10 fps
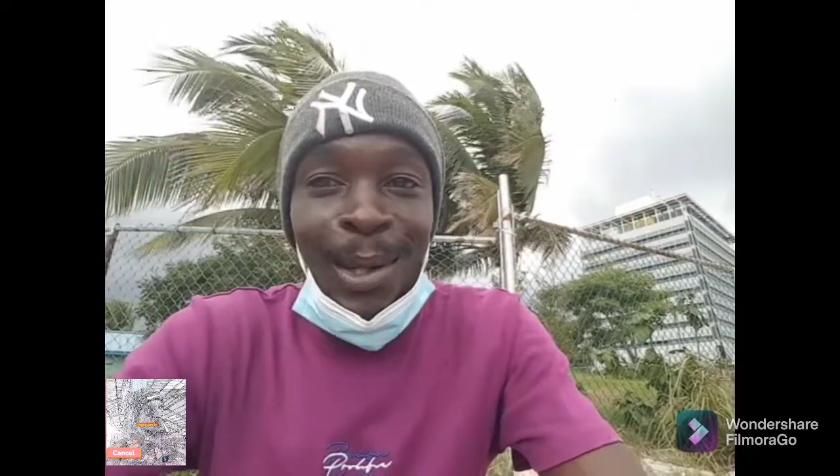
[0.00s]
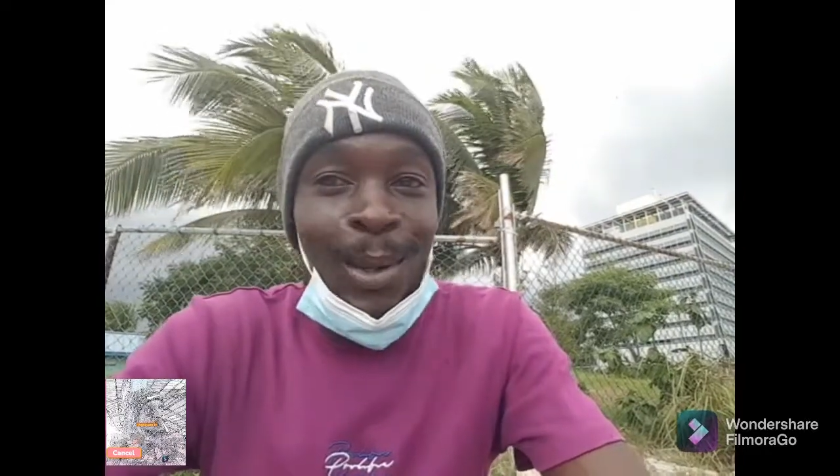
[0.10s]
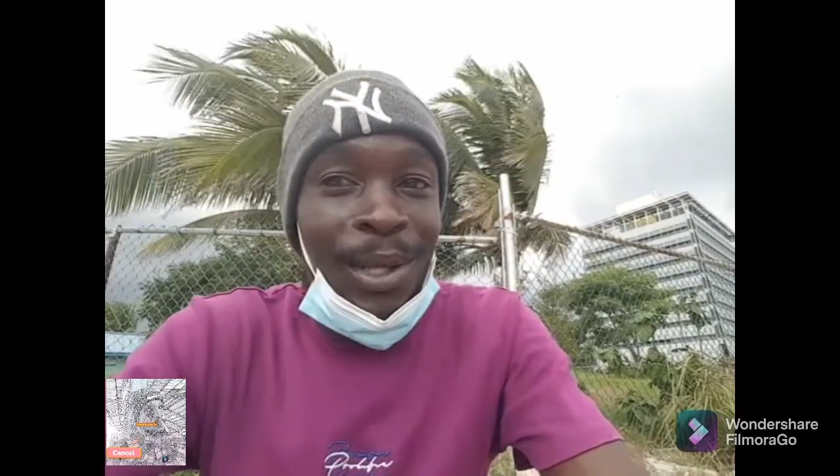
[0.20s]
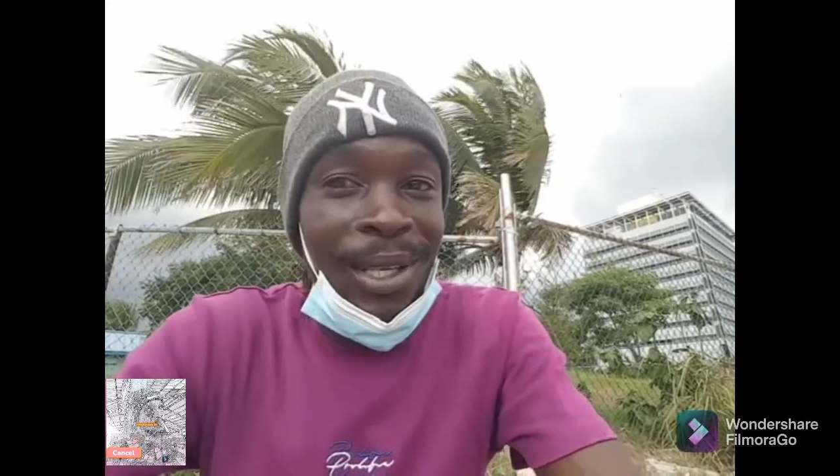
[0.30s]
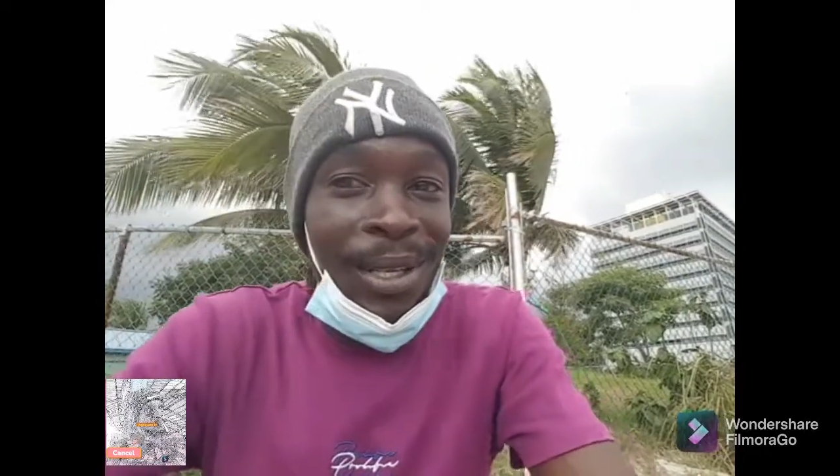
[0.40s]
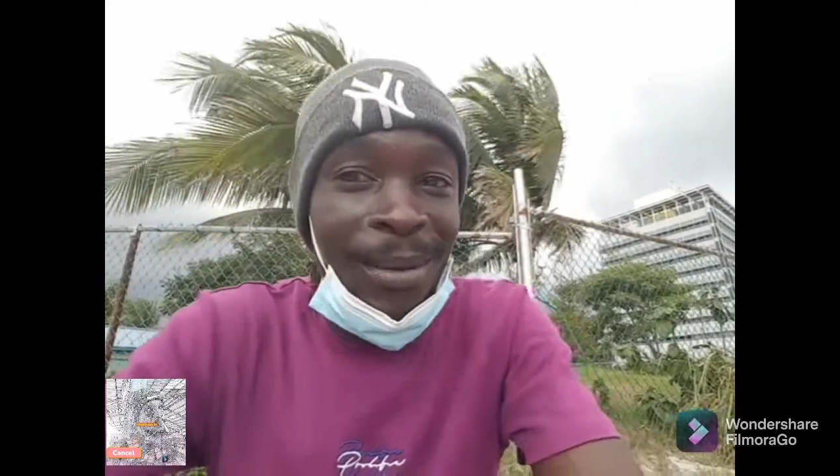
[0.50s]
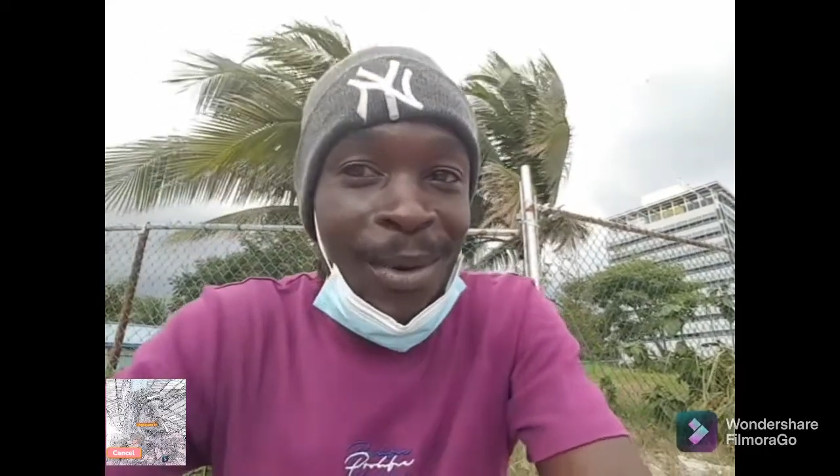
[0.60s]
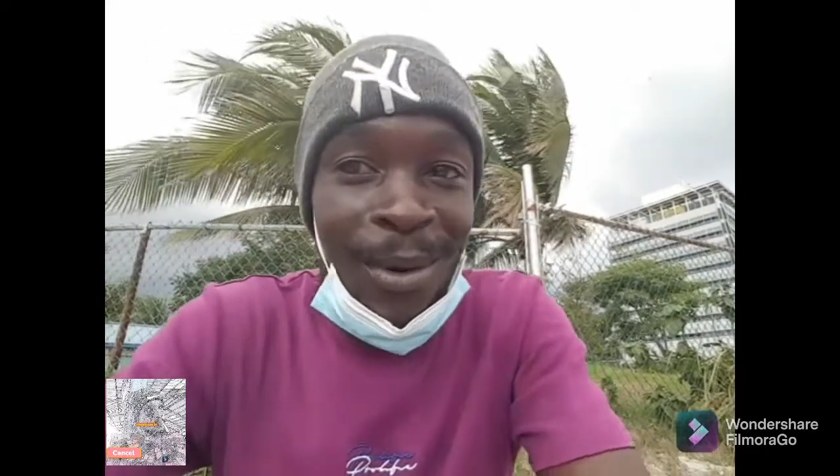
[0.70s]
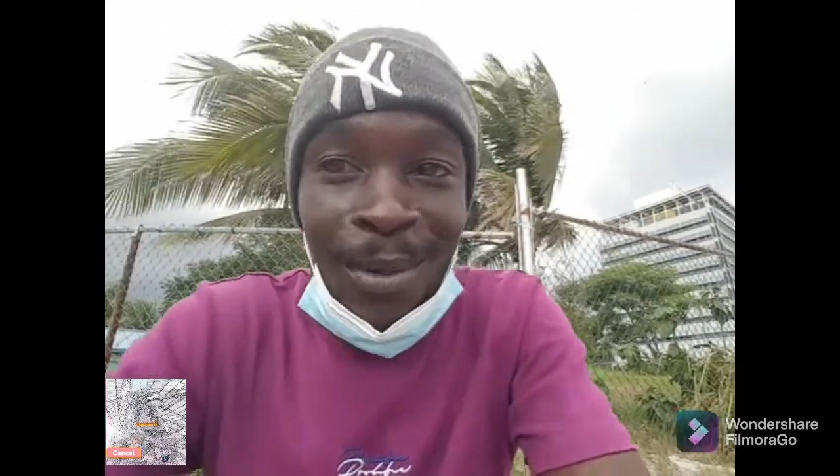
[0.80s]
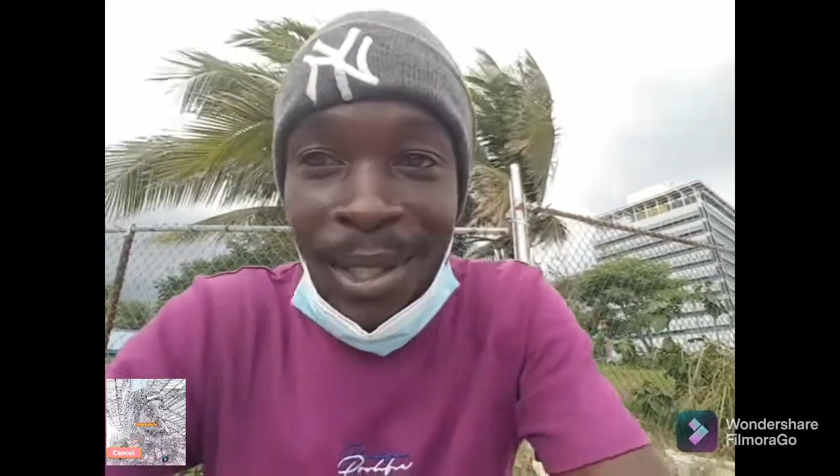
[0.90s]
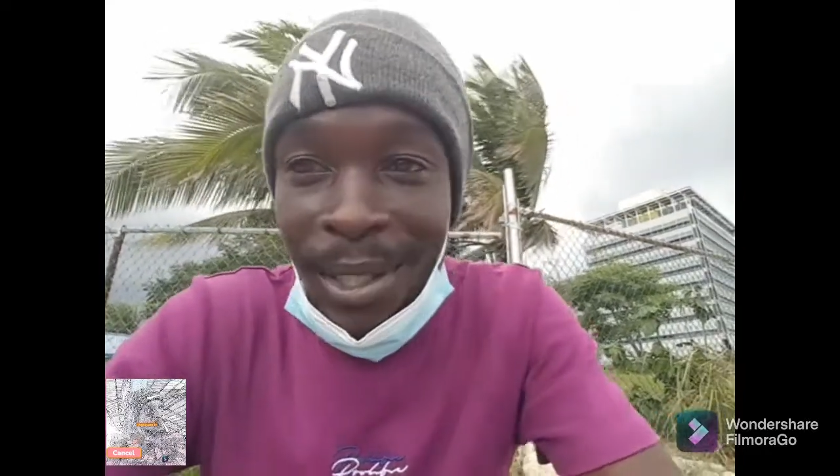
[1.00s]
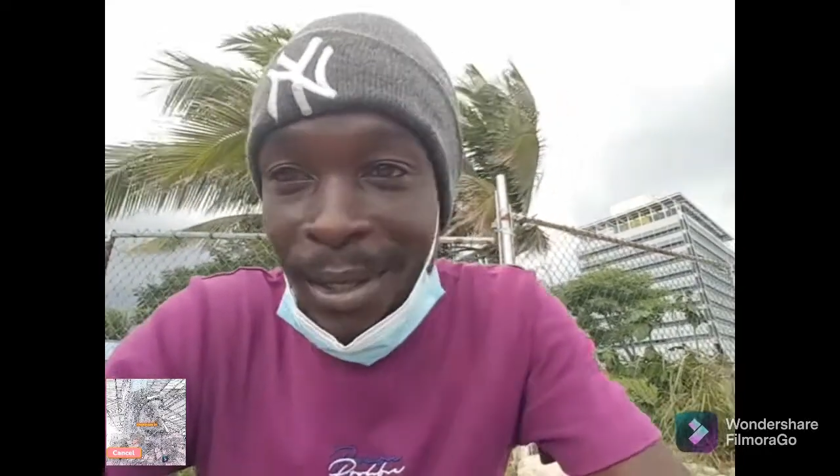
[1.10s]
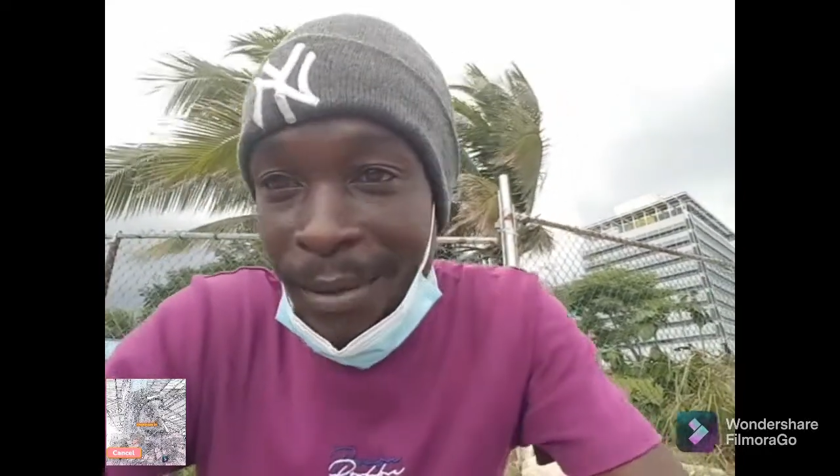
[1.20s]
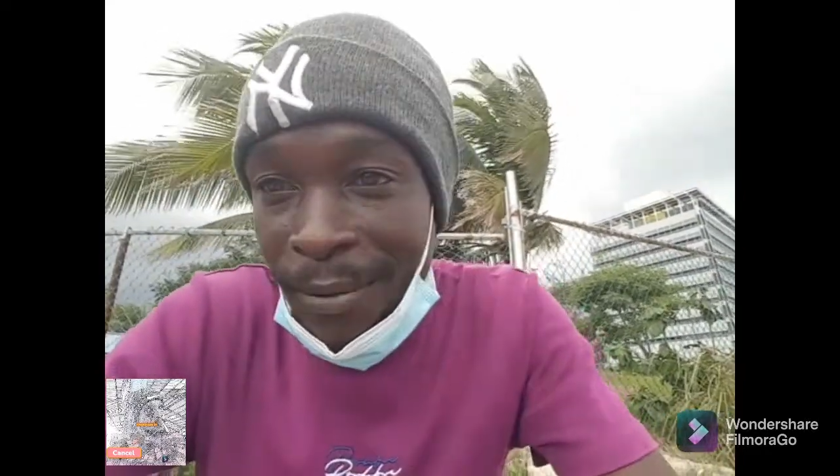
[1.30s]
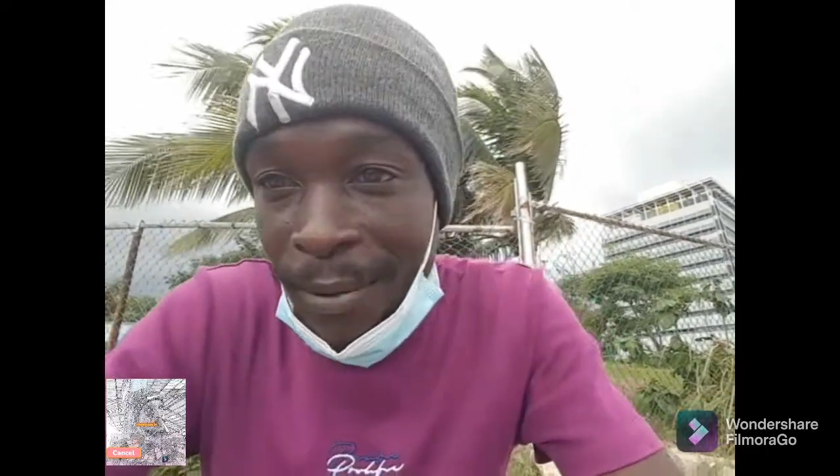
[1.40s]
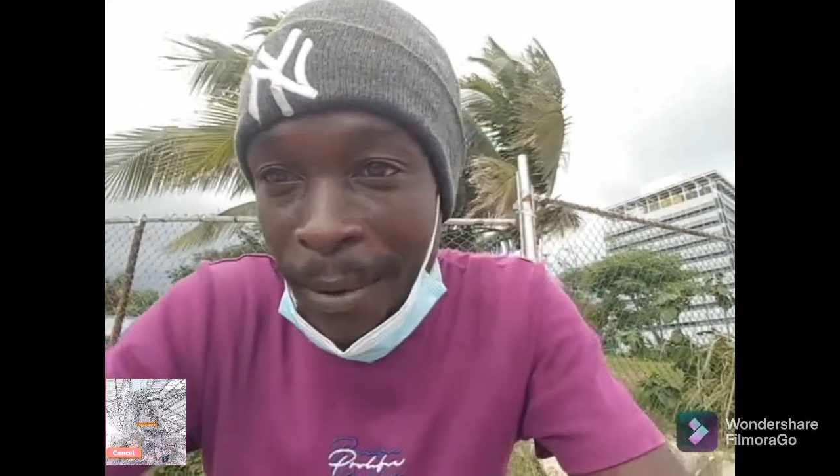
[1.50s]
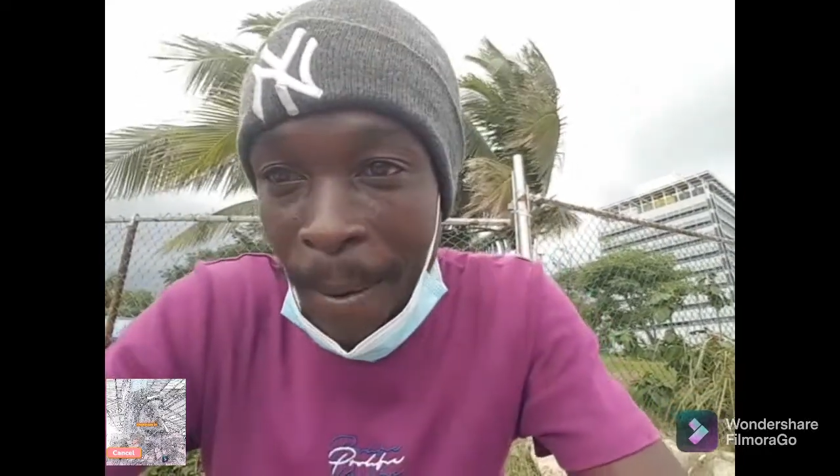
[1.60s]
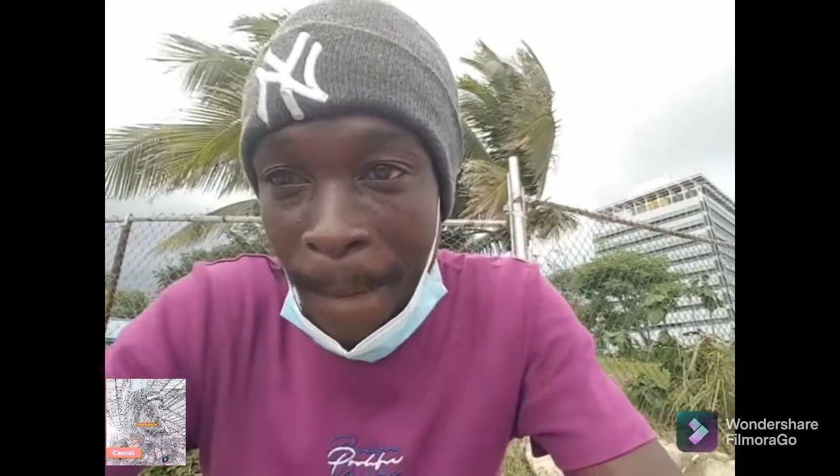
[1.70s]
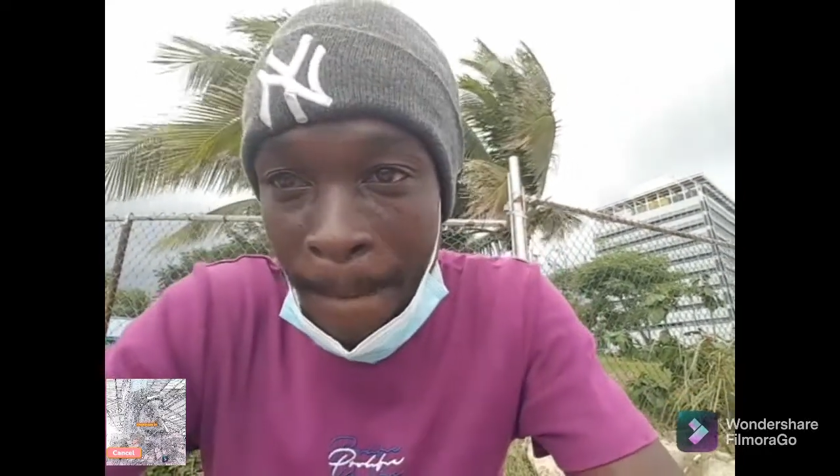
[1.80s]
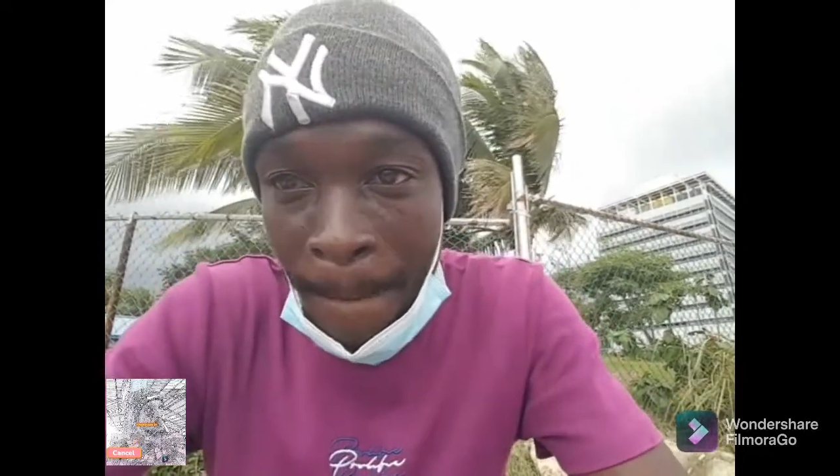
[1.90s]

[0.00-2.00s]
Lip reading: look at things about myself, huh?